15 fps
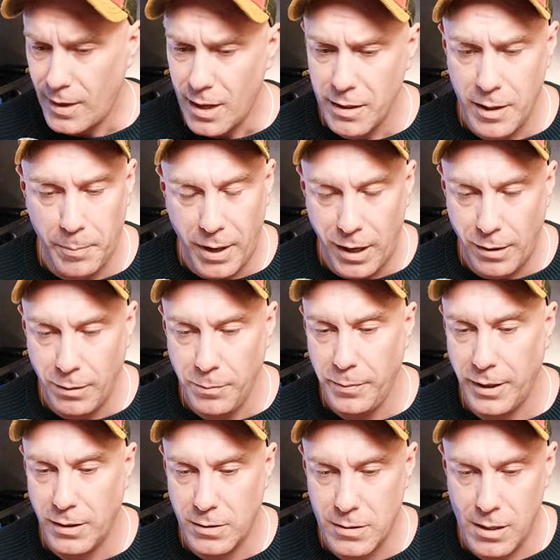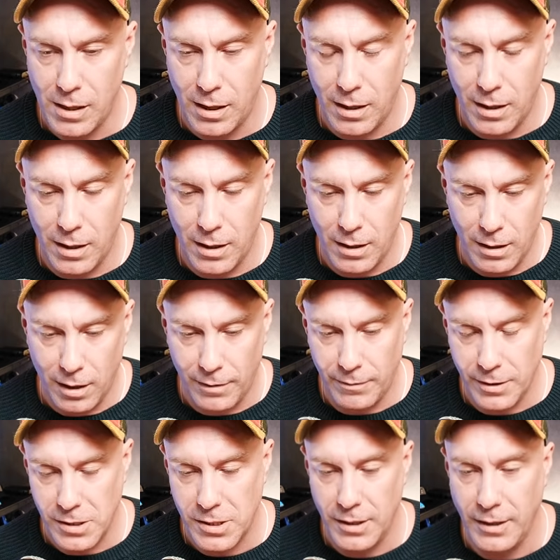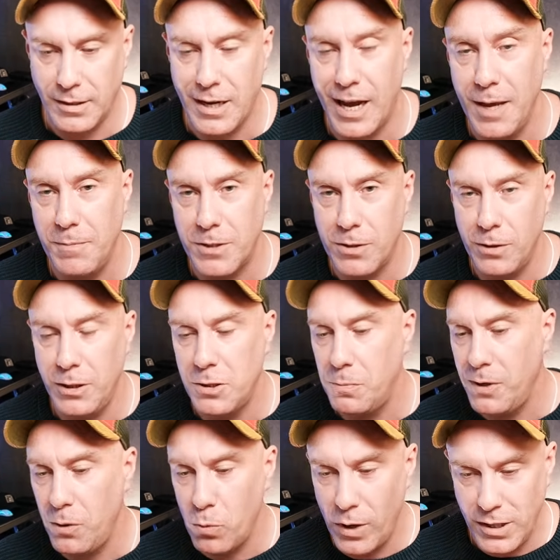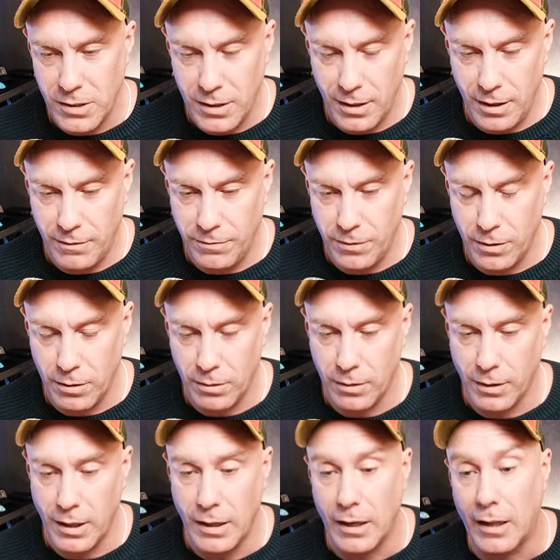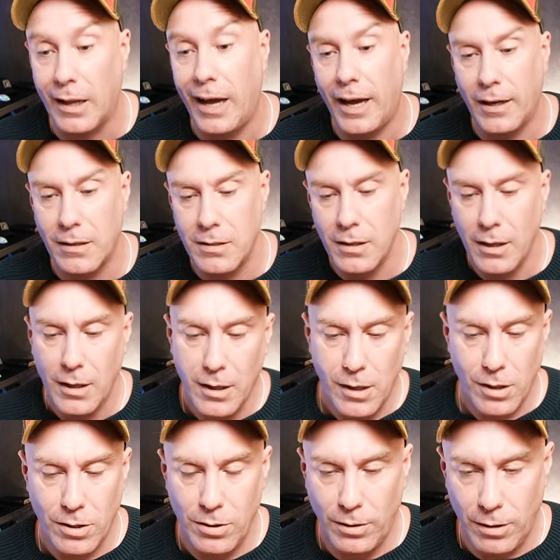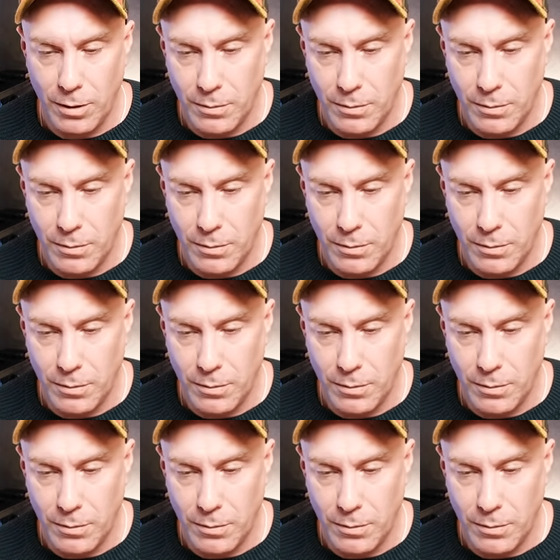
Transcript: the better, because obviously time is going to be wasted if you're looking a lot through the